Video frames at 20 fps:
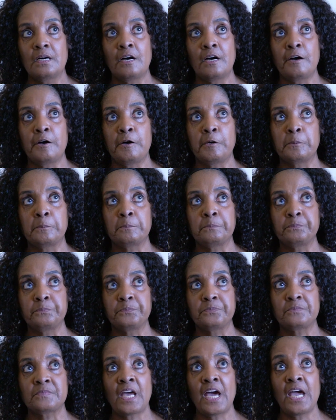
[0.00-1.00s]

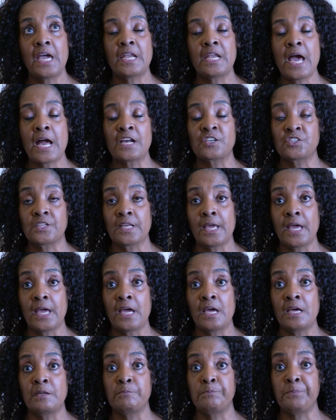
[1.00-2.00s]
I had actually had